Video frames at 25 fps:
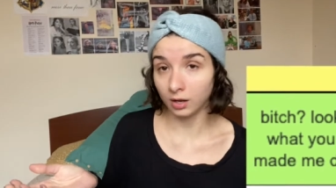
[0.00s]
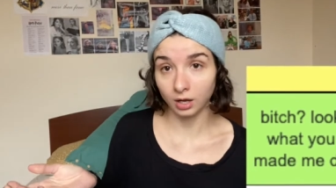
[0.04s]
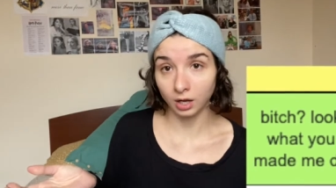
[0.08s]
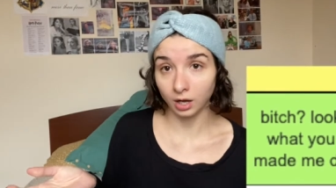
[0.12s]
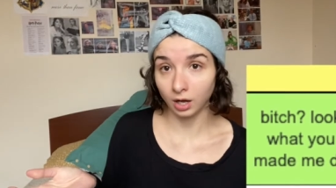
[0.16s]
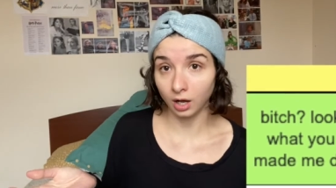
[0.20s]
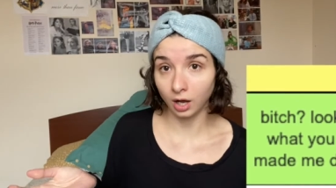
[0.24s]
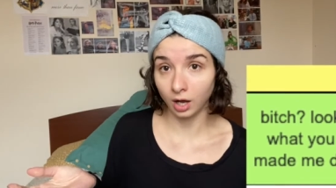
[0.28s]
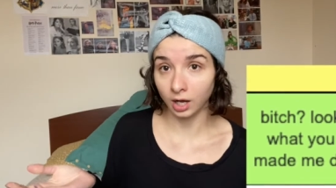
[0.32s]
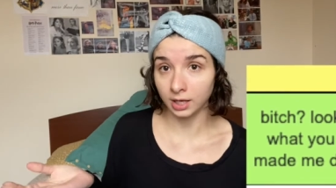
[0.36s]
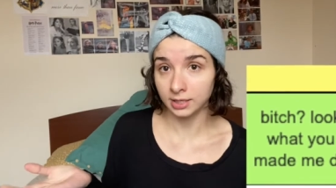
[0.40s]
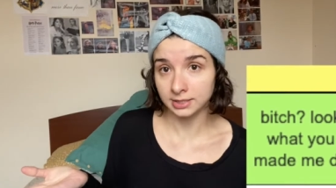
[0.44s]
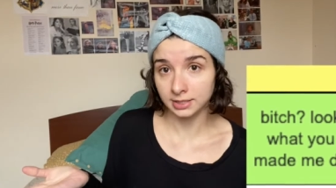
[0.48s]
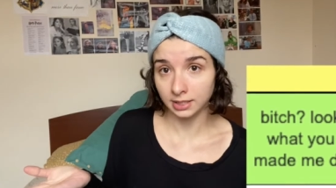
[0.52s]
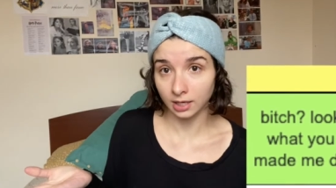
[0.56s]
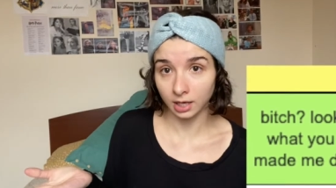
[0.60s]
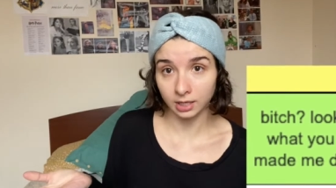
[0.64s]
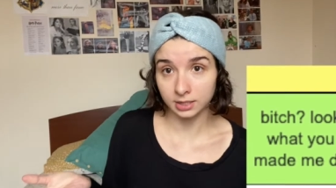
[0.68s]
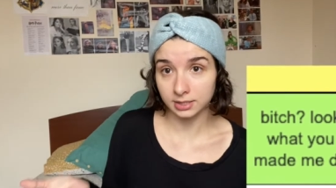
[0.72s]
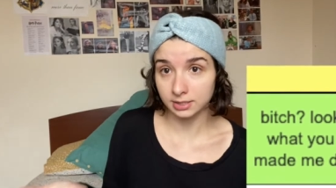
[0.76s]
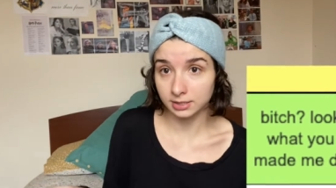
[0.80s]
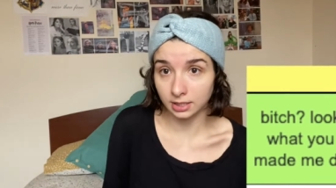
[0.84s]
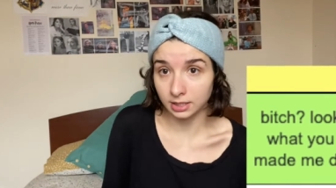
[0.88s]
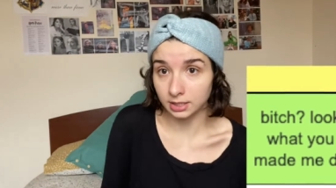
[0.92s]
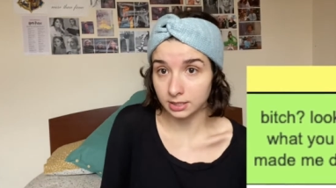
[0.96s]
I, I
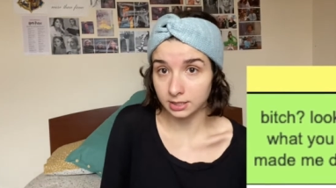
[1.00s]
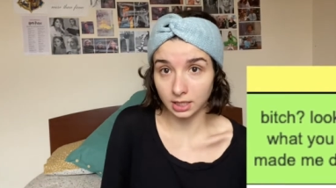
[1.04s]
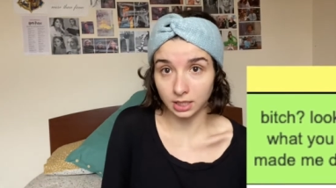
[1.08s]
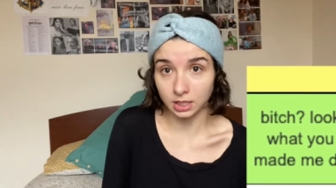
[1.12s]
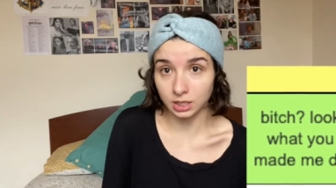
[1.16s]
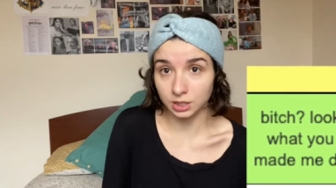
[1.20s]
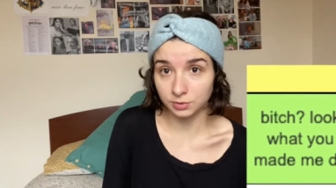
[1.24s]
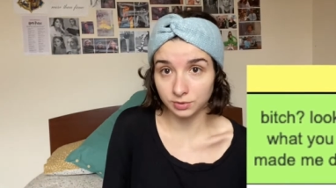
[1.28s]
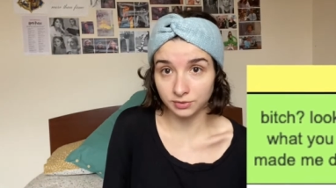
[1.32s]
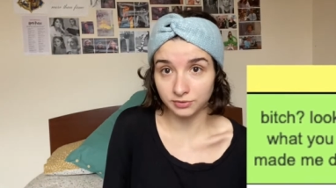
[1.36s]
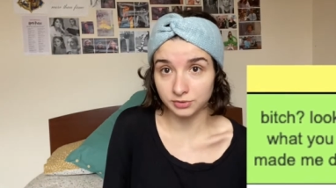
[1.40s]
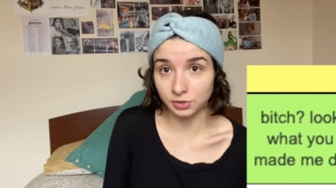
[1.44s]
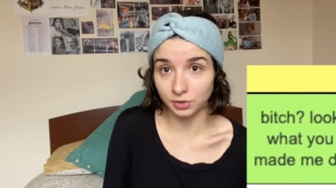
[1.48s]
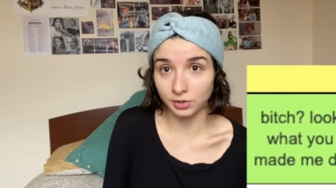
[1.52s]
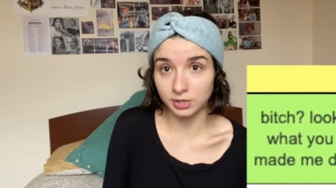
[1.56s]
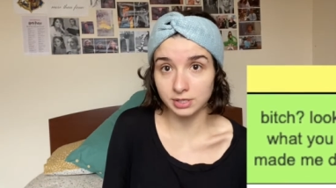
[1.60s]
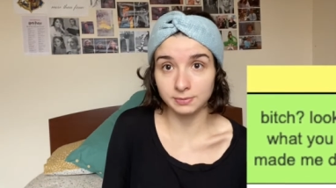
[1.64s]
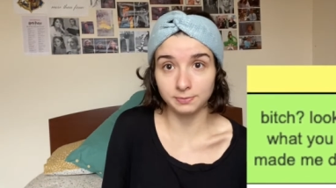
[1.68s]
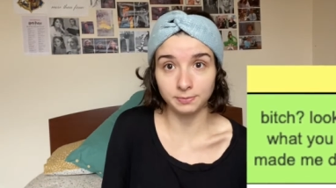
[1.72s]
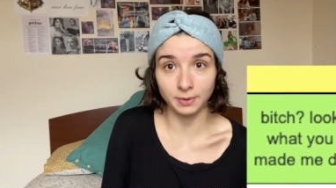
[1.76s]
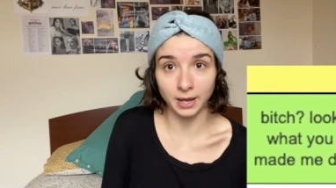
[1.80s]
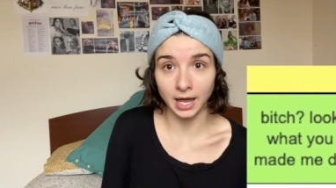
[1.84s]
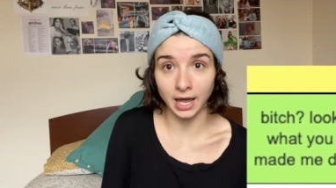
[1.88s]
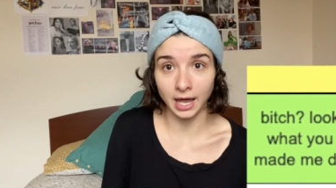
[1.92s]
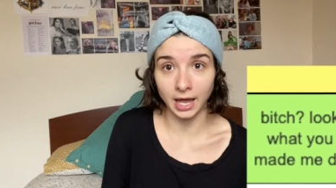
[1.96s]
said a Taylor Swift song is
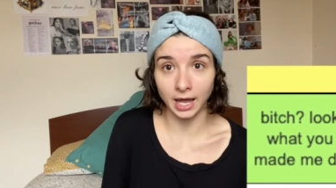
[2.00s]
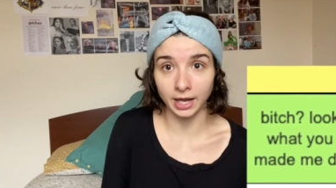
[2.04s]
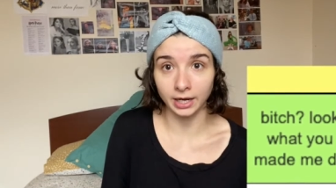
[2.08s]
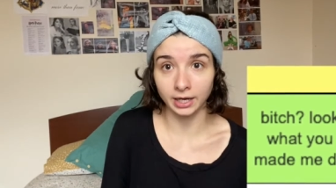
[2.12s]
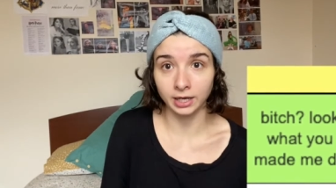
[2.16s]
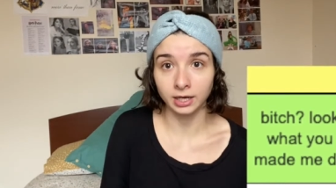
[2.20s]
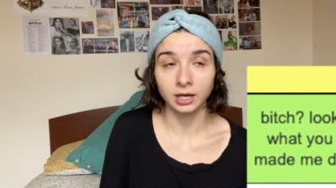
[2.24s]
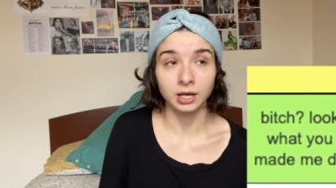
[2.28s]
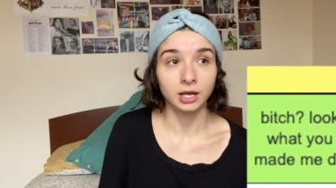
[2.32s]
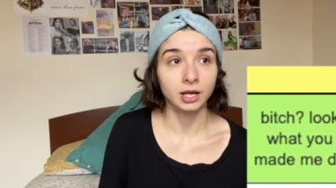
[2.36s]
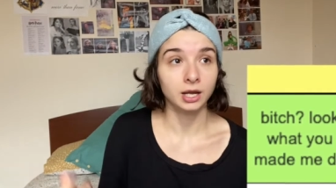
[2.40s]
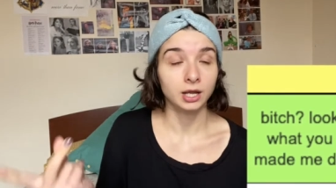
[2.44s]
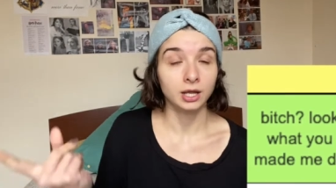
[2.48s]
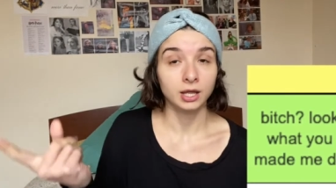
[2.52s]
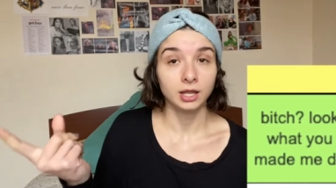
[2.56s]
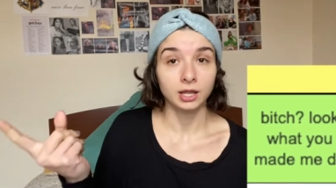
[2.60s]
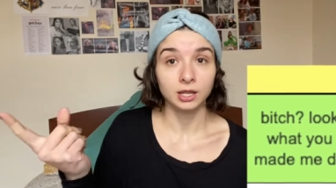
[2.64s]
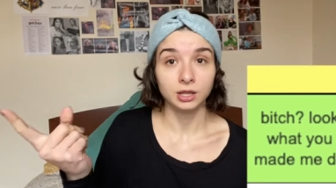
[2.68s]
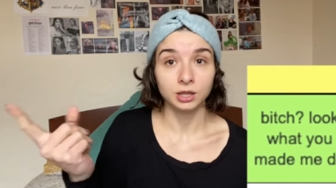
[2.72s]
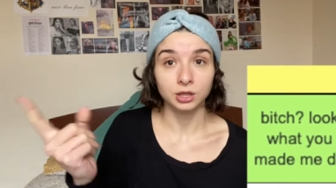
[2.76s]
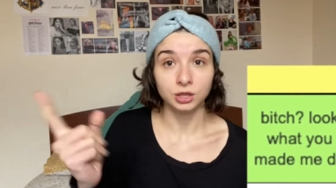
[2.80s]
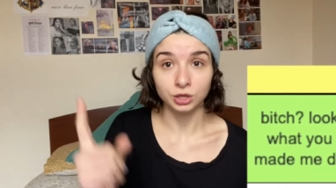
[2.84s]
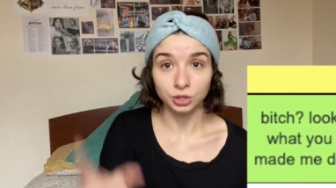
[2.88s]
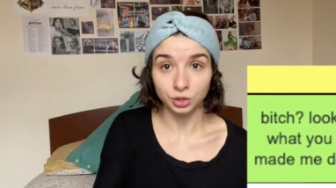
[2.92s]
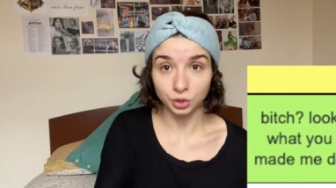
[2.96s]
bad
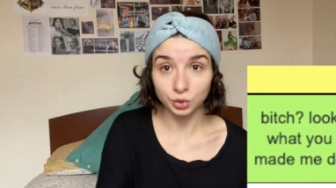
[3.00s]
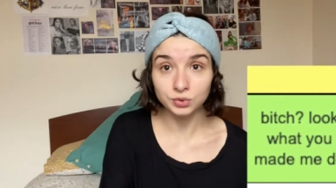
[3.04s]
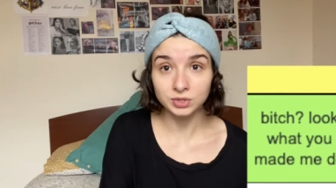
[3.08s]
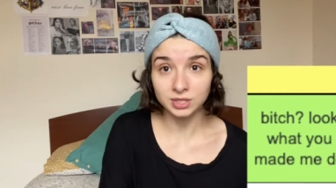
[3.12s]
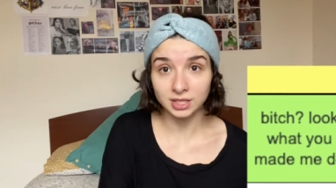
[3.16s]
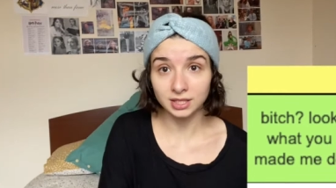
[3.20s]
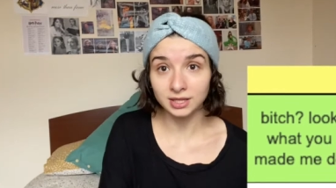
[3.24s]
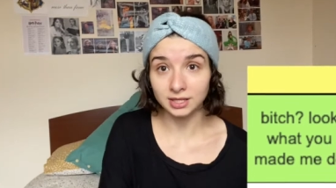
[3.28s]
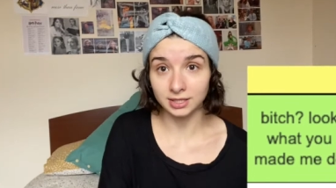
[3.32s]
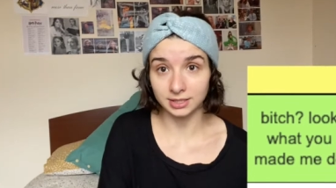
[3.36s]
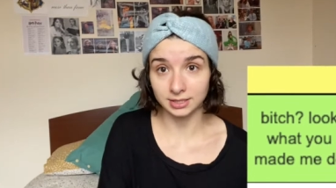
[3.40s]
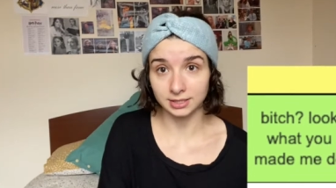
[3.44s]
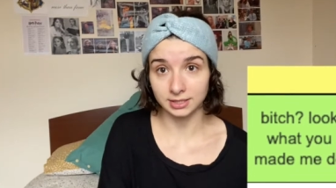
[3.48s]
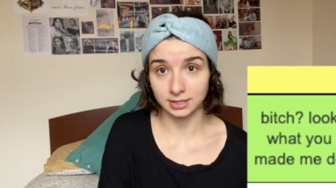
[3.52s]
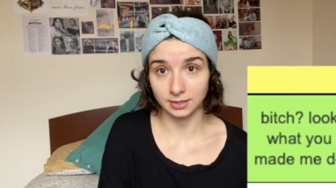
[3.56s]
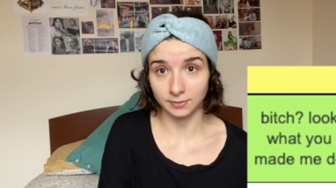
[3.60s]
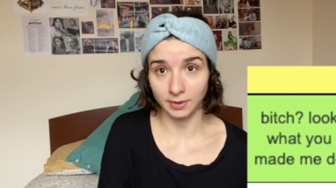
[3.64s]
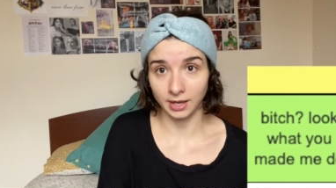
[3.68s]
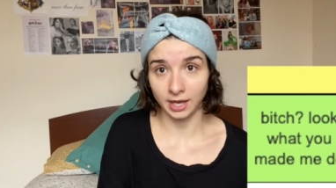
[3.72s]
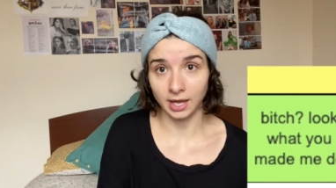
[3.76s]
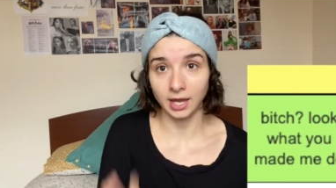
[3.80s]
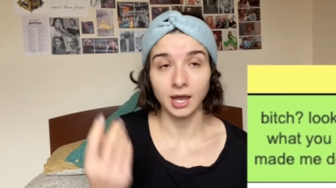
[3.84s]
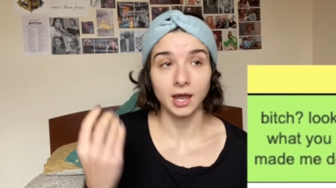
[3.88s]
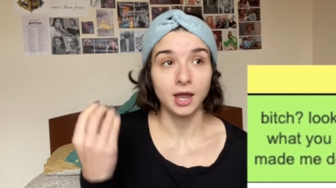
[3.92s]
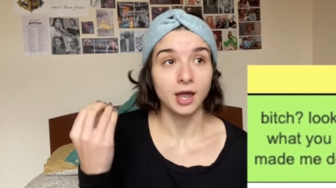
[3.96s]
you did this to
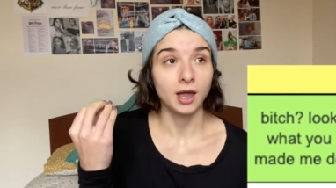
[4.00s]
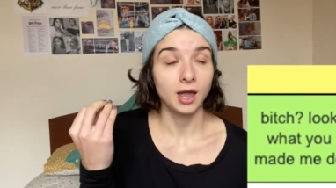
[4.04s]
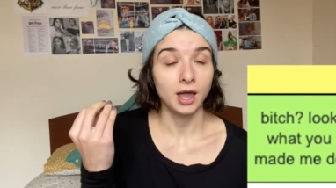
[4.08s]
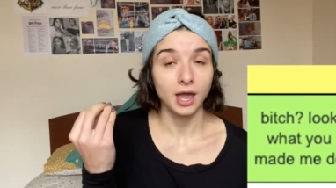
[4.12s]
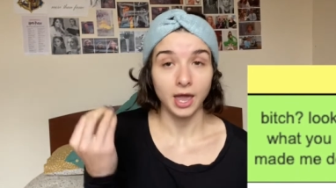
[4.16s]
me.